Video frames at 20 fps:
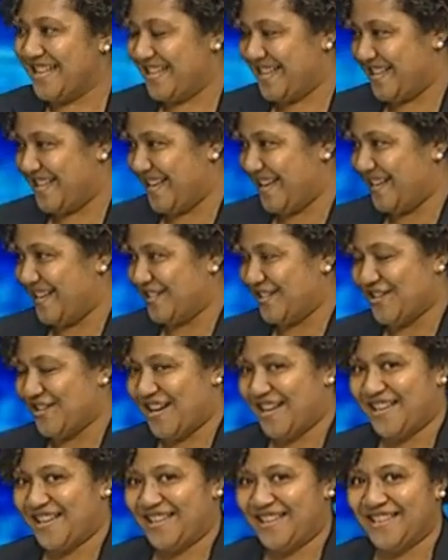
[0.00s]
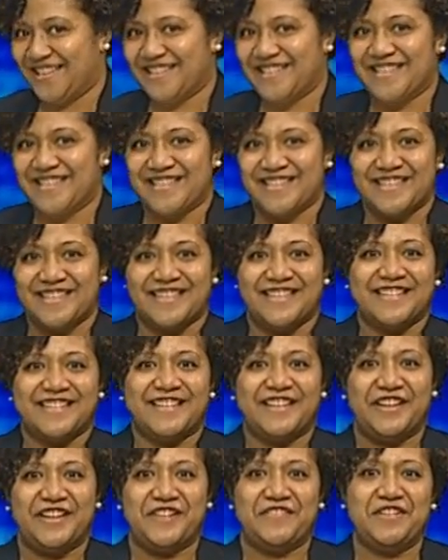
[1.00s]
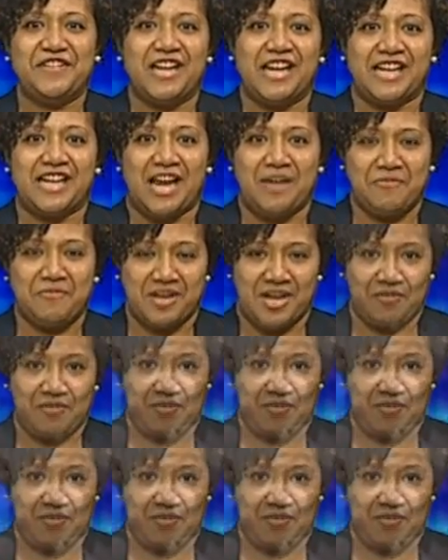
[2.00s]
Thanks, Jackie. Good evening, and coming up